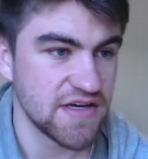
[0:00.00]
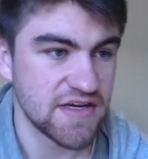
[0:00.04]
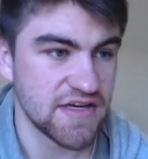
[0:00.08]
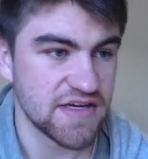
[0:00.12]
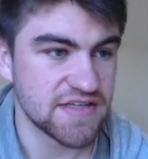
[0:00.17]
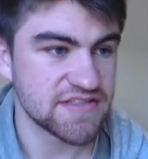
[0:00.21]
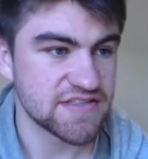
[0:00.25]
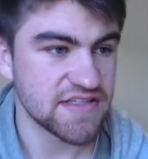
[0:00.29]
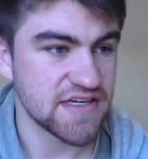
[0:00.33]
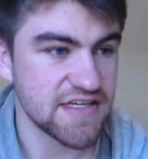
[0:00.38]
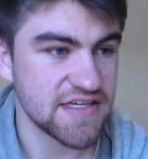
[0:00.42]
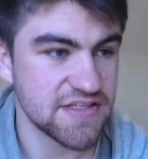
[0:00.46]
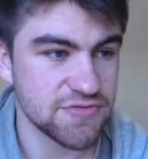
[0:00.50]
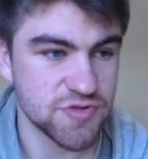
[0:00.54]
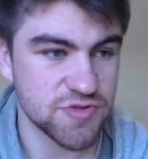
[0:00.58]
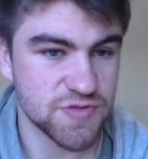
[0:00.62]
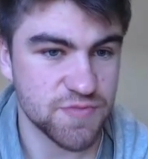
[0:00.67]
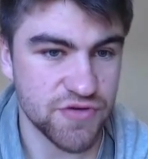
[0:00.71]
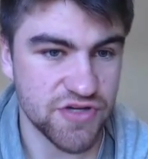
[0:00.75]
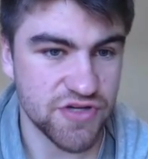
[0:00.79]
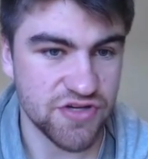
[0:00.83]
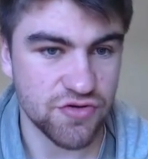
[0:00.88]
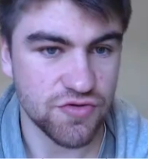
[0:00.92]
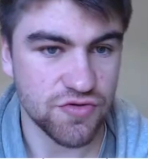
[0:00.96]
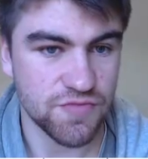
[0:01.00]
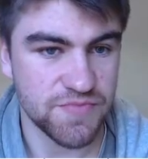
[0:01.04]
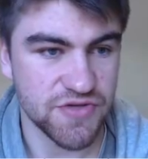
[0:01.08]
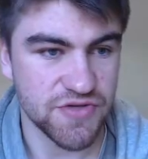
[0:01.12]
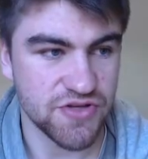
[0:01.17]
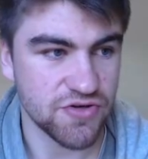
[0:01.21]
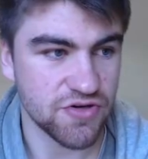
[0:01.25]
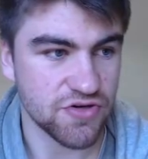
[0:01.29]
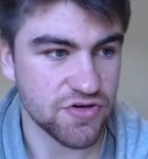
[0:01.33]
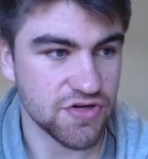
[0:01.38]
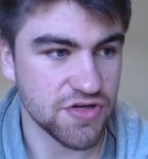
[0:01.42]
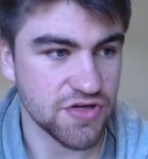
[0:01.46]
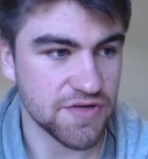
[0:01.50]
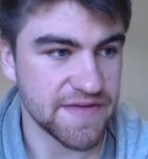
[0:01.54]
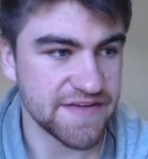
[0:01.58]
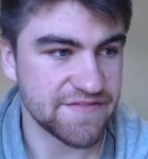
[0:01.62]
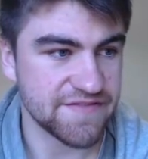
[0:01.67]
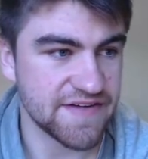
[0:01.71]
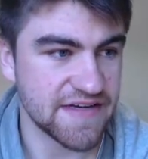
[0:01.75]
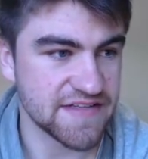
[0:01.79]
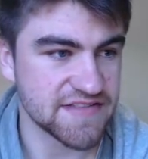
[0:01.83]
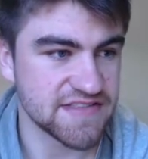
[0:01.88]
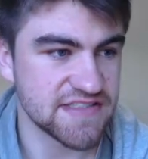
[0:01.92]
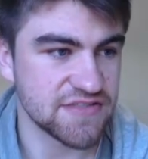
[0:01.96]
So he was pretty good, but not going to be
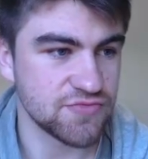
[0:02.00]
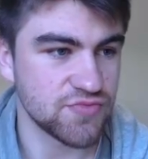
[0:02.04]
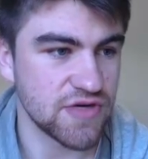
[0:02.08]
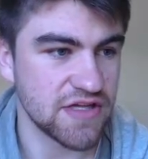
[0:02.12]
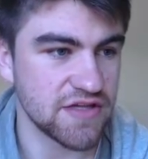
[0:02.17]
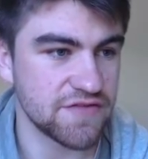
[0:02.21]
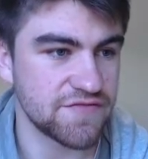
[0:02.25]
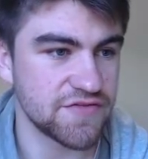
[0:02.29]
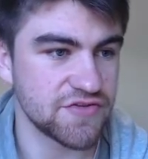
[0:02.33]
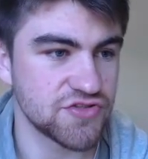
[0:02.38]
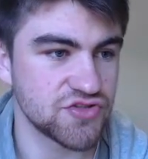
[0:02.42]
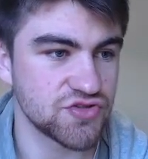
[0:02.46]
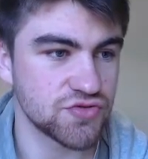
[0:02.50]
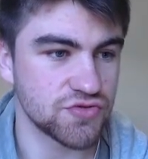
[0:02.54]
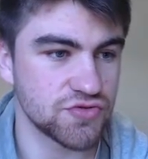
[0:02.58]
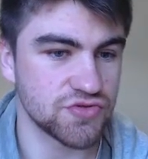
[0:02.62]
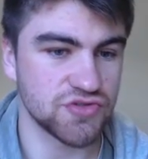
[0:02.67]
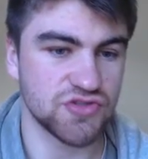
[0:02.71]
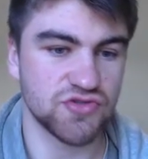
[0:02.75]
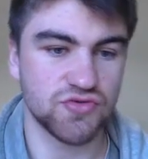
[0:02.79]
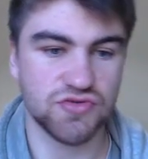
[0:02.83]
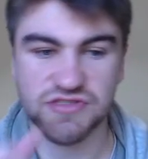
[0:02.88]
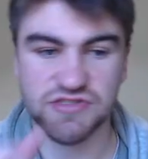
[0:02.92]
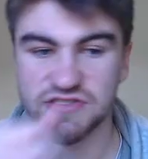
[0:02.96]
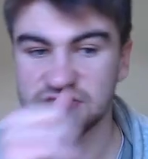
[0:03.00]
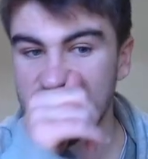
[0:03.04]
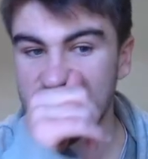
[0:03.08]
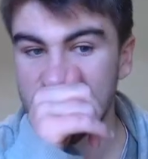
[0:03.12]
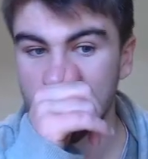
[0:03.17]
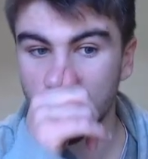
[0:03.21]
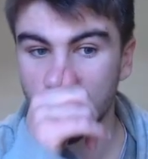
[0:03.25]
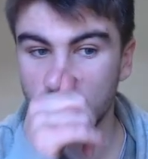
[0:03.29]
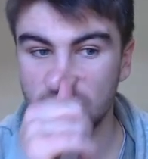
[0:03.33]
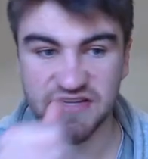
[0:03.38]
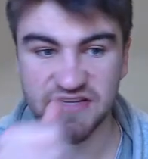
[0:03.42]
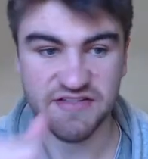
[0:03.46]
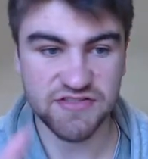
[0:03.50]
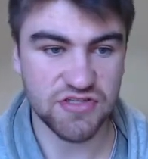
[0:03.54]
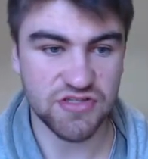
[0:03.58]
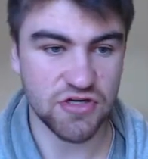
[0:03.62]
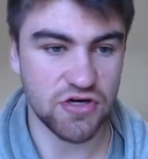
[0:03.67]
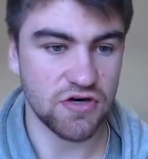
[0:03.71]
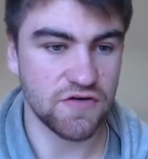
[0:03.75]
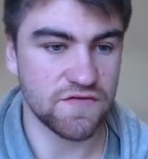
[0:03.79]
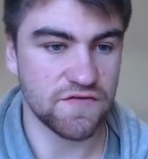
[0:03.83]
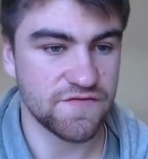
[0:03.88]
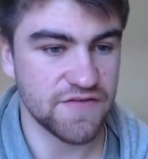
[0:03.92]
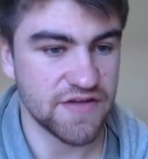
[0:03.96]
fantasy relevant. Jordan Dawson went
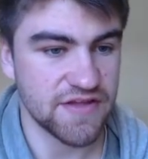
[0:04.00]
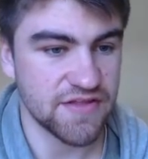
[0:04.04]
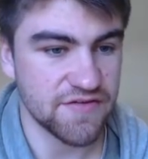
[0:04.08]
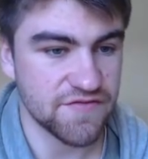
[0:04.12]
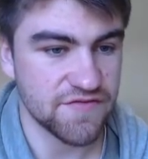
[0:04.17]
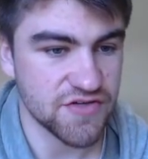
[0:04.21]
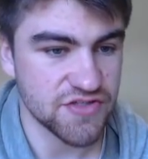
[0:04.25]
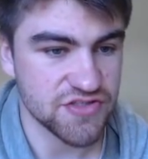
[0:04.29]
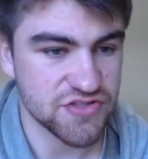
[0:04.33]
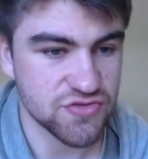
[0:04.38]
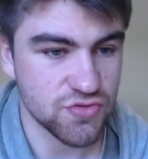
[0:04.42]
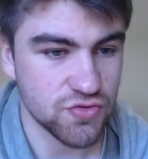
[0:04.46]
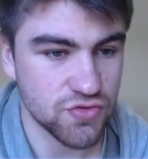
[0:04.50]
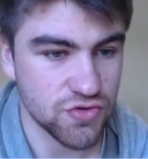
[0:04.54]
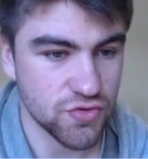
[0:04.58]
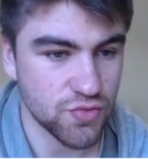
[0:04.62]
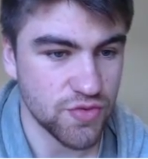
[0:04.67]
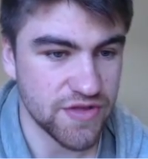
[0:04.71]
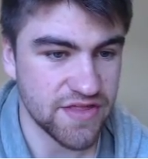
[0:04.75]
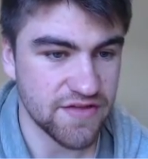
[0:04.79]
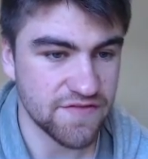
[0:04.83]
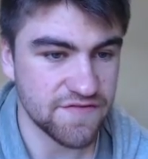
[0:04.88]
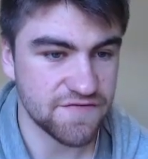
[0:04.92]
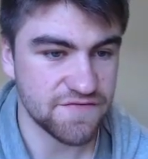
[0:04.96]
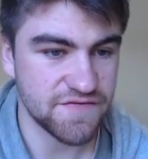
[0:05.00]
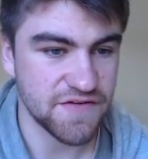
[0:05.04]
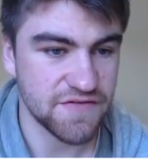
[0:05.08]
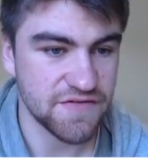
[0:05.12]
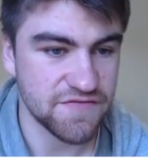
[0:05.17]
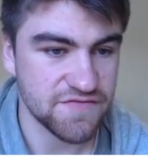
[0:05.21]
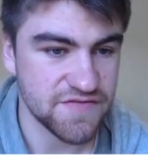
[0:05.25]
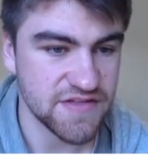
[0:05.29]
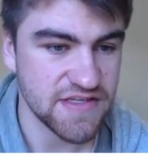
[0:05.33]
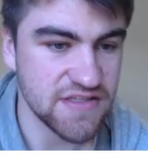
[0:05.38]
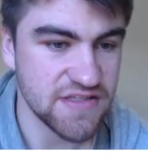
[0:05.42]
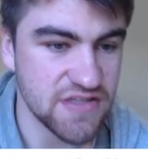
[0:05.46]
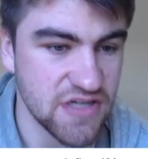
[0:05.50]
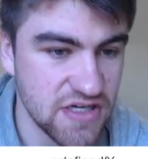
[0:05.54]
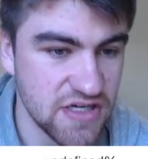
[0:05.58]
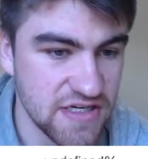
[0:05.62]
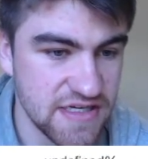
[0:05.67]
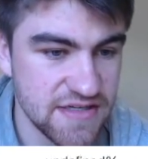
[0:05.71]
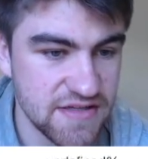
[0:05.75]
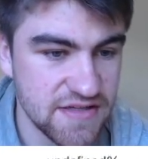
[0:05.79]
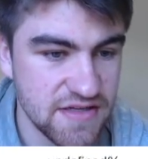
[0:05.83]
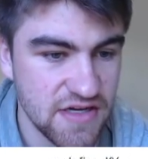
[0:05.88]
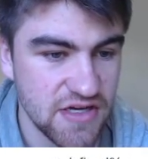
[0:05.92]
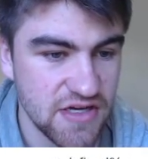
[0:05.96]
off in the first quarter with a 59,